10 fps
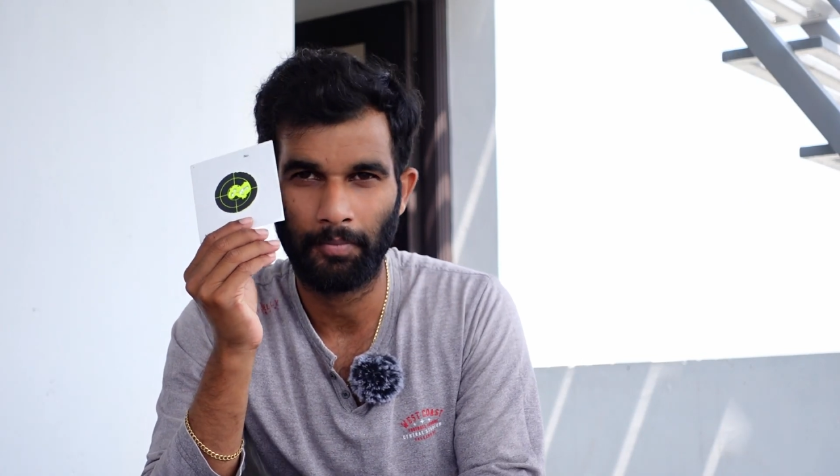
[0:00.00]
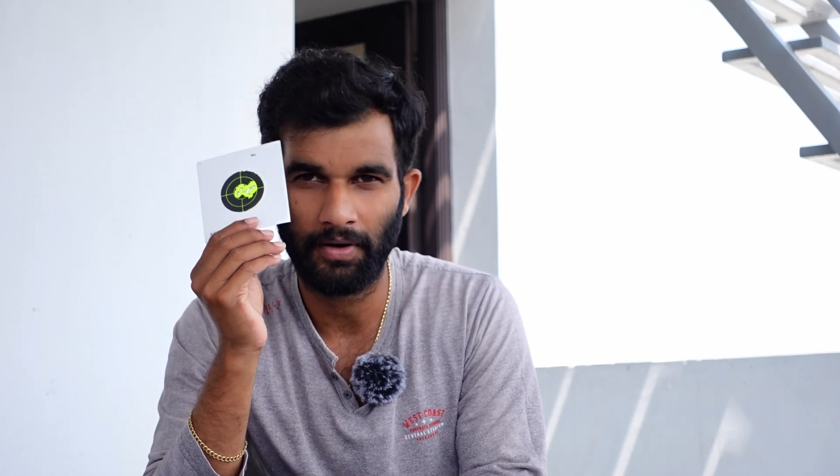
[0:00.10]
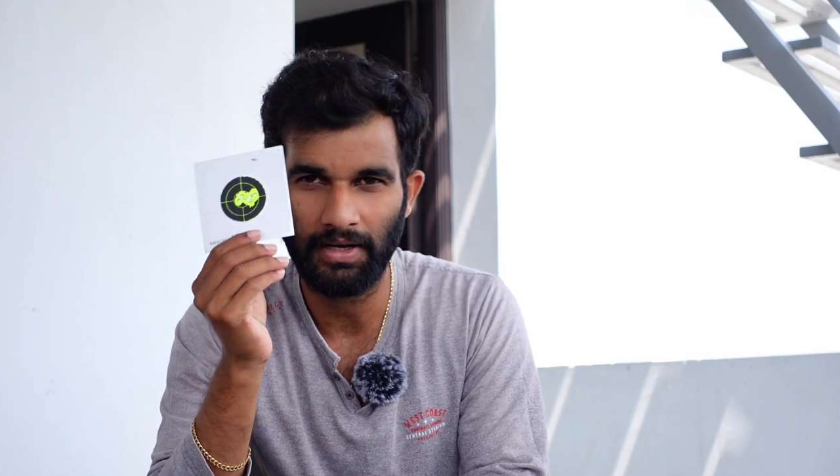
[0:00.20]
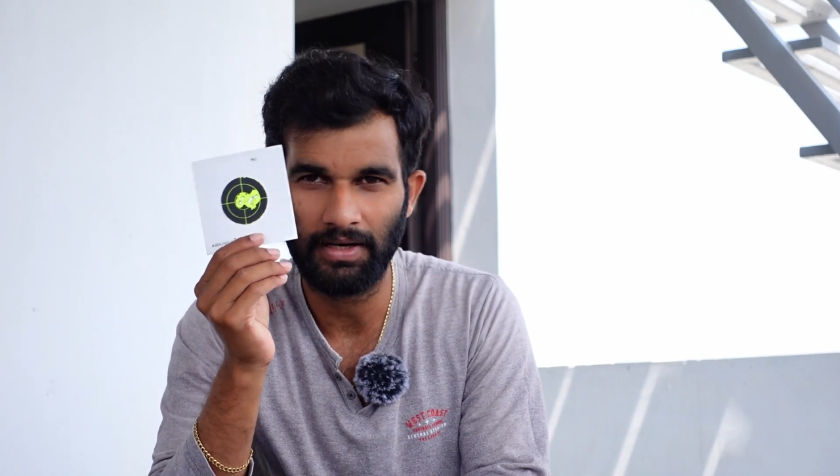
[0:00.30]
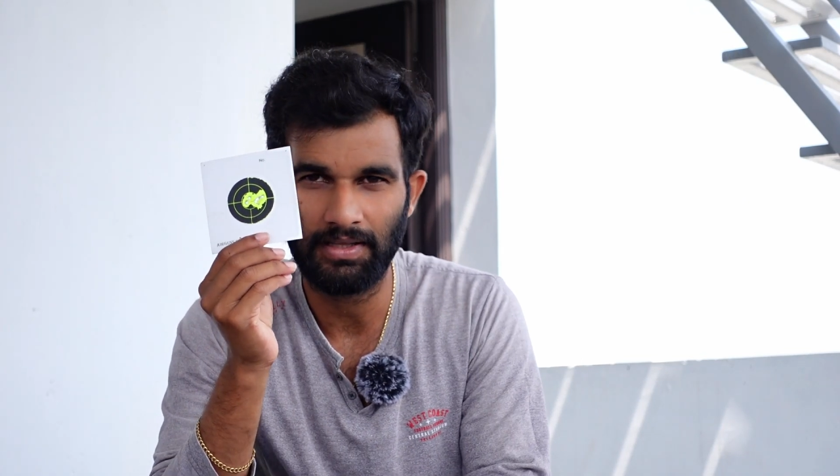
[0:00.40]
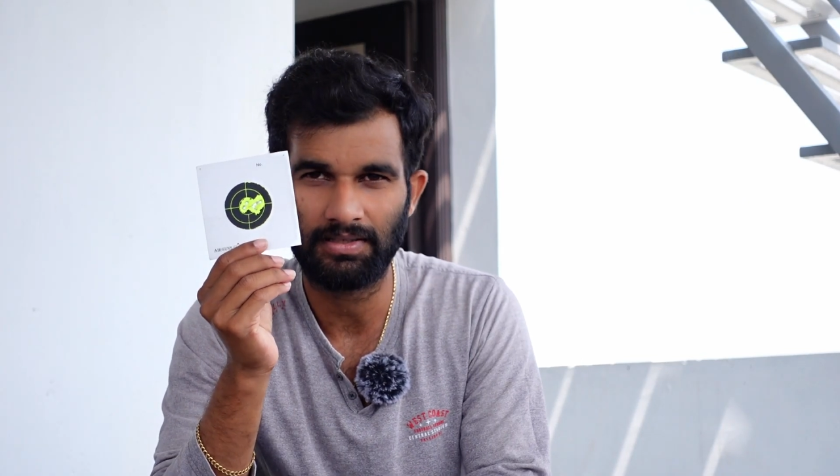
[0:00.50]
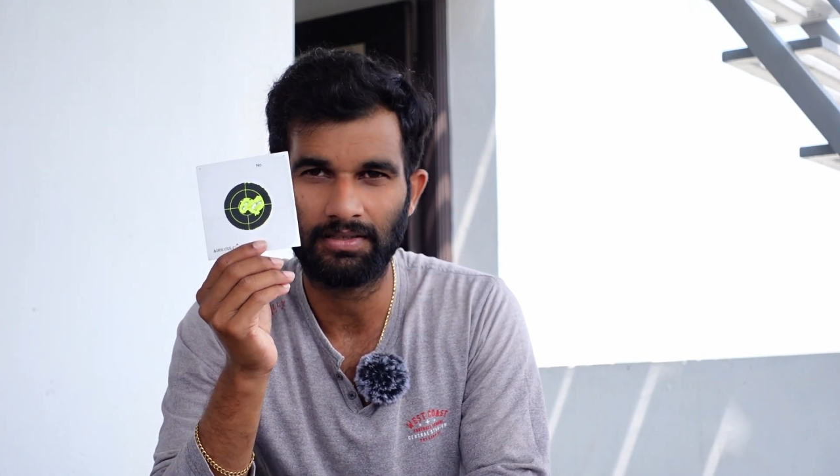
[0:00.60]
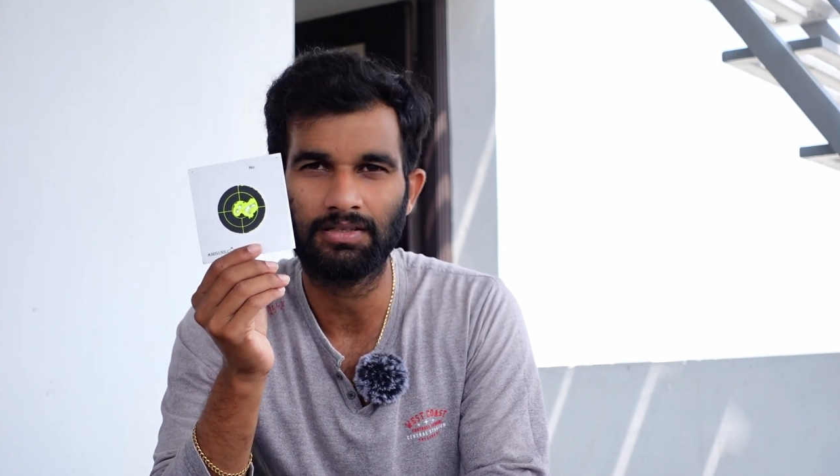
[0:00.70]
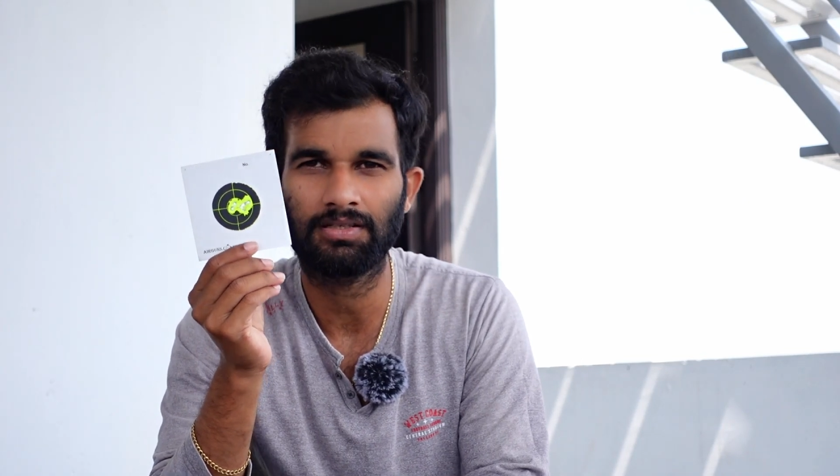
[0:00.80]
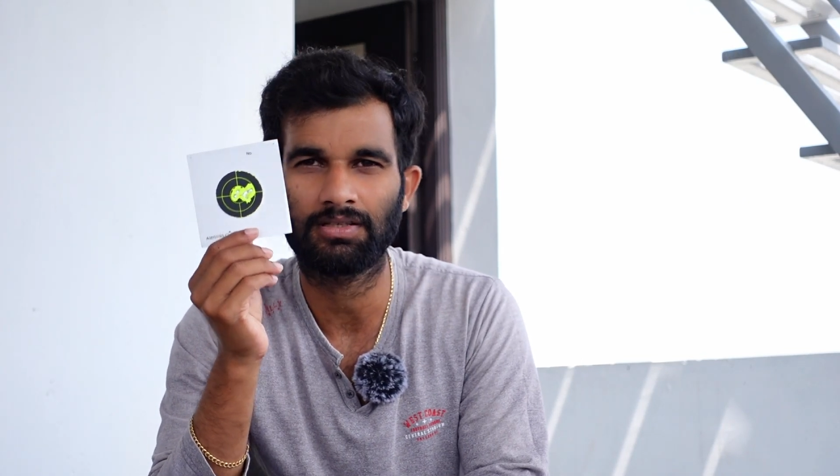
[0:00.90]
Pretty
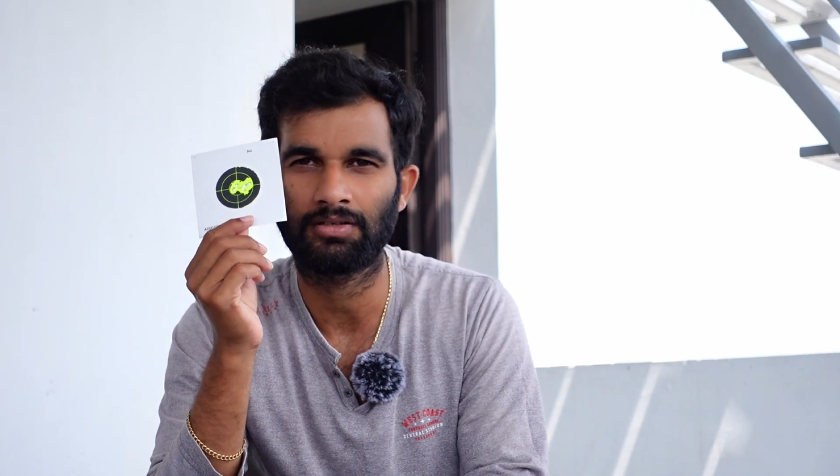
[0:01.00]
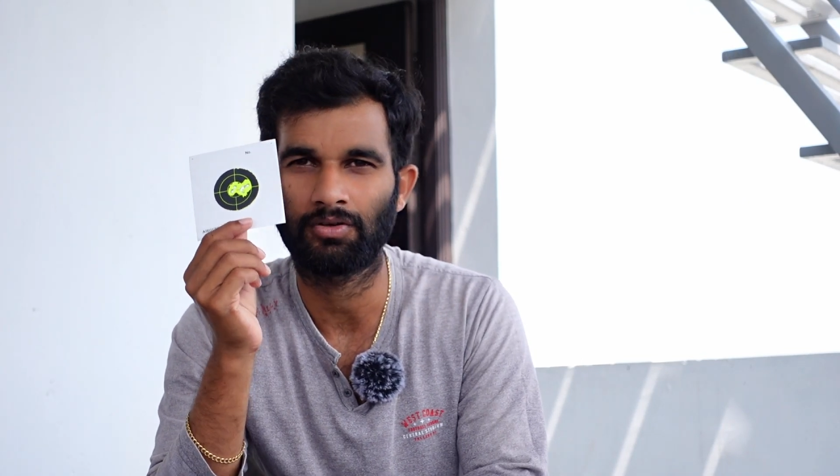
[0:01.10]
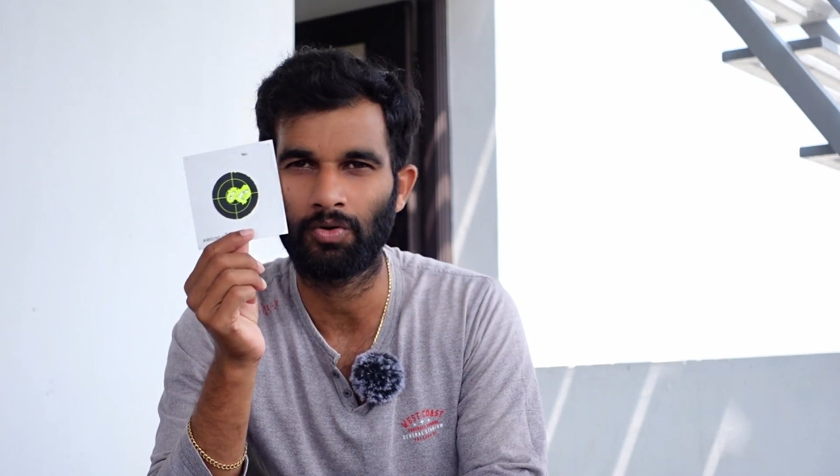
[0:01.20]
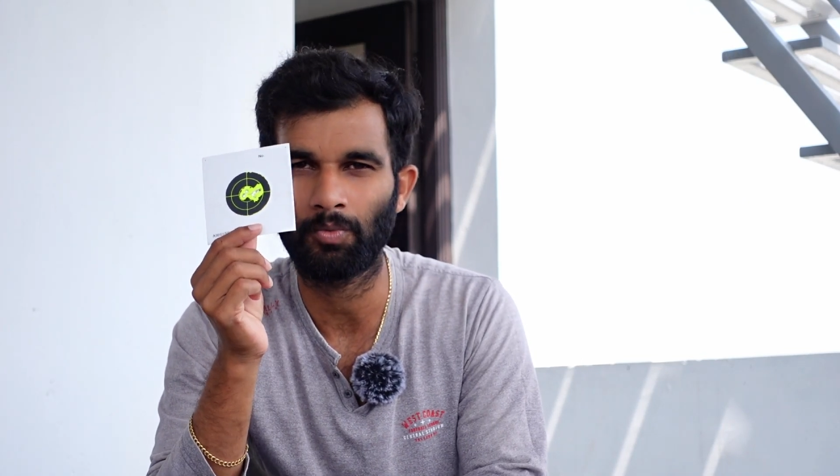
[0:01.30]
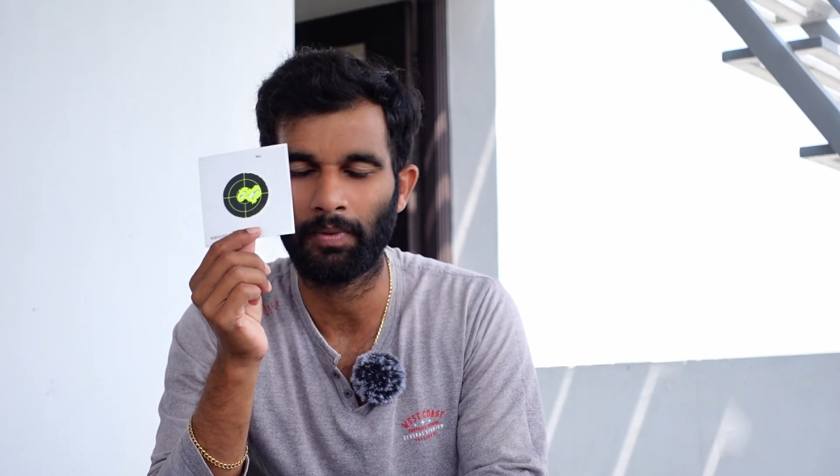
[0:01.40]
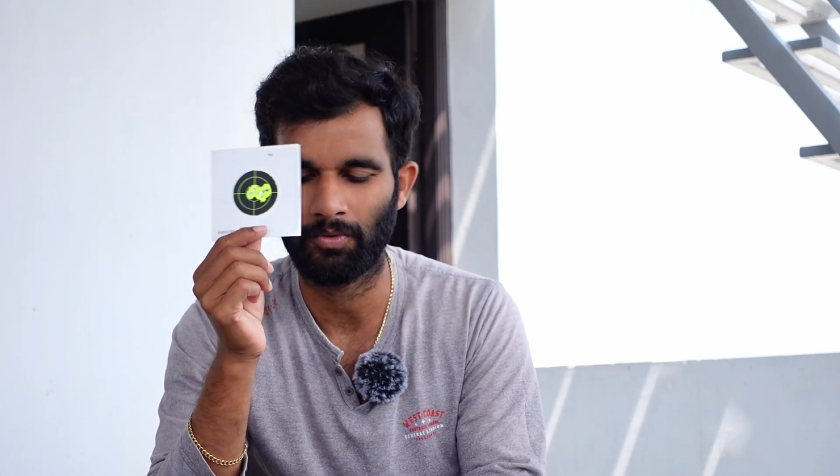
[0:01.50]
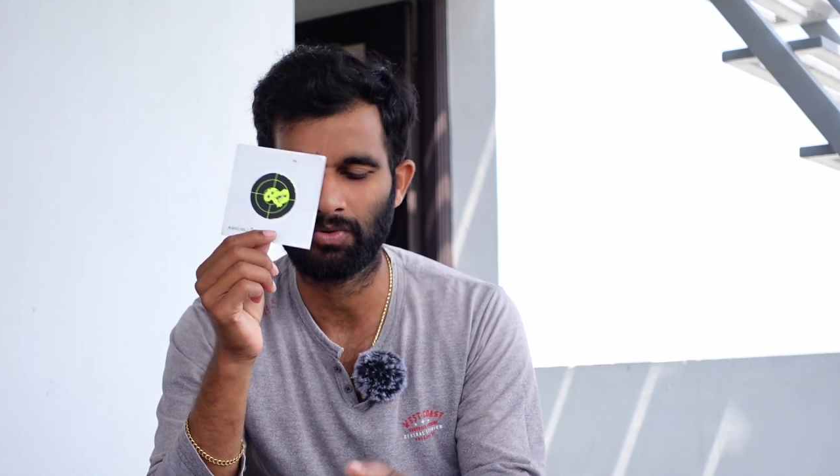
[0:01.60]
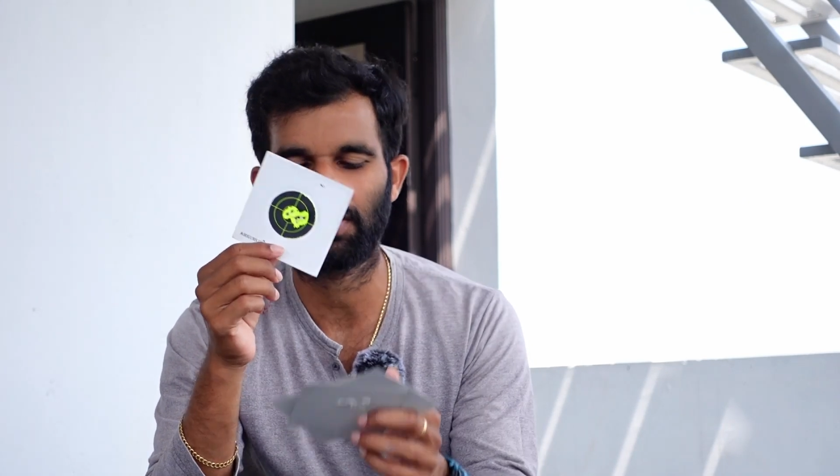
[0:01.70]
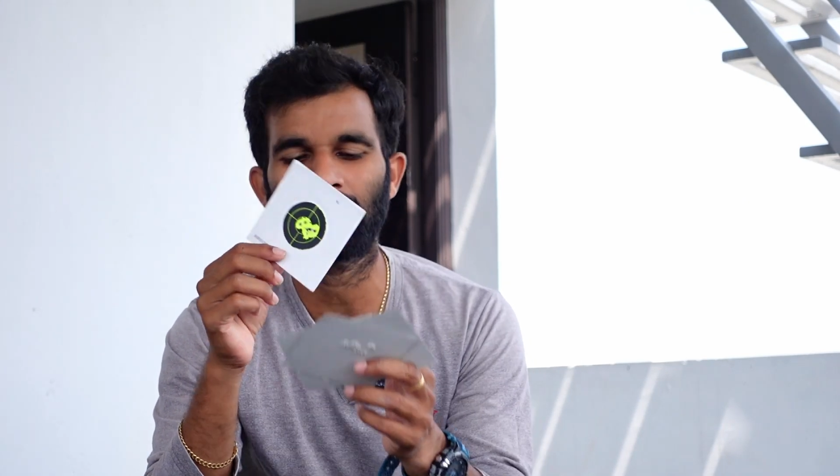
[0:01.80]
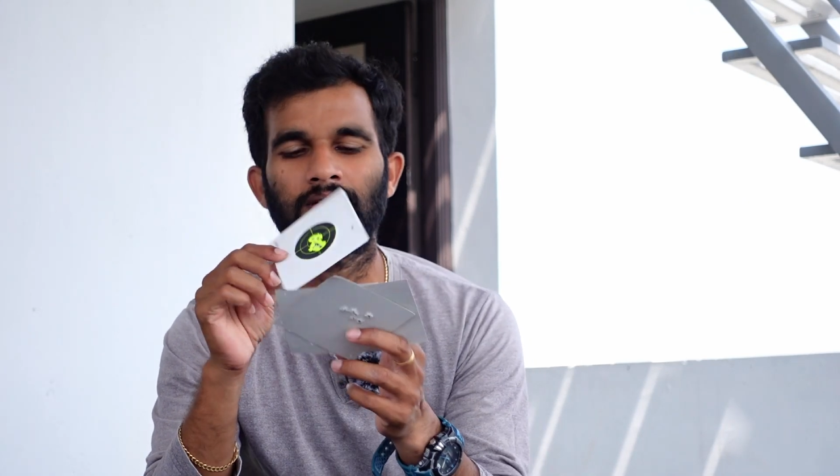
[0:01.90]
decent group, I
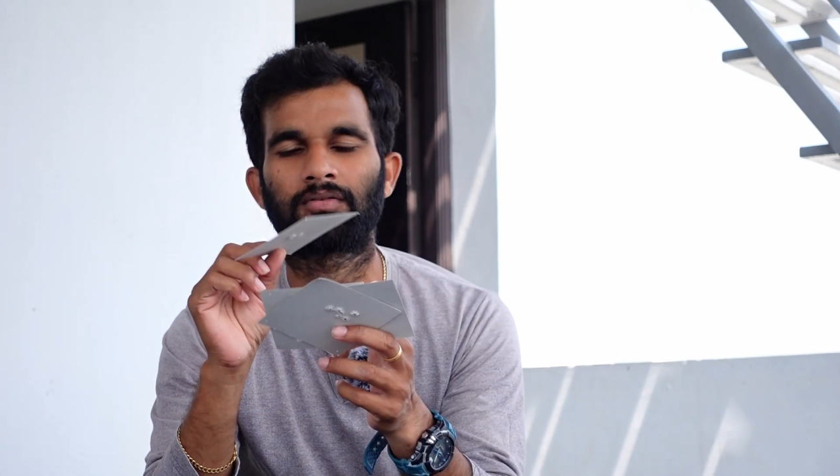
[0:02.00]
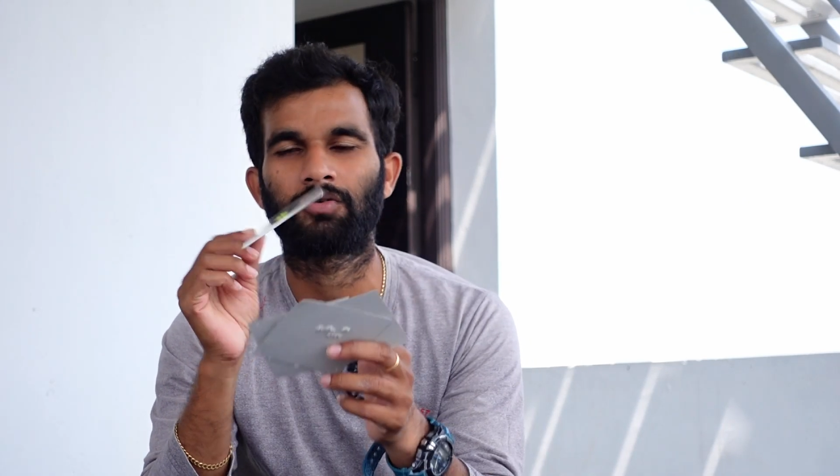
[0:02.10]
would say.